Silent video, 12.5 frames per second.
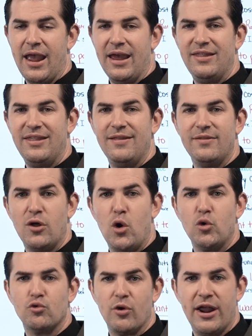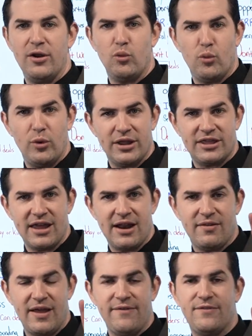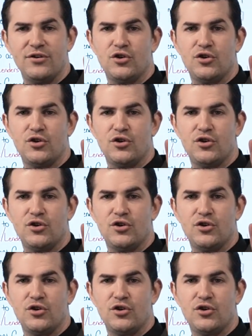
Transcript: and the loan rate with that life